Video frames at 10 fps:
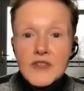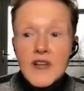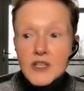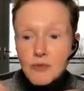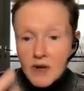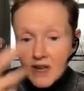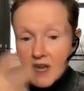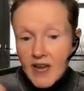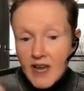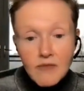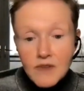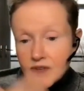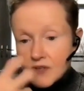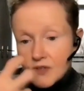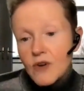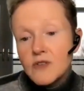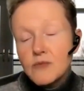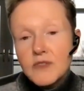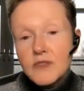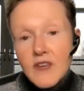And that's why everything
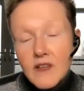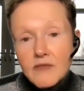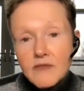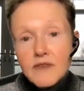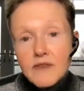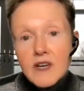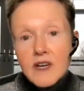starts with self,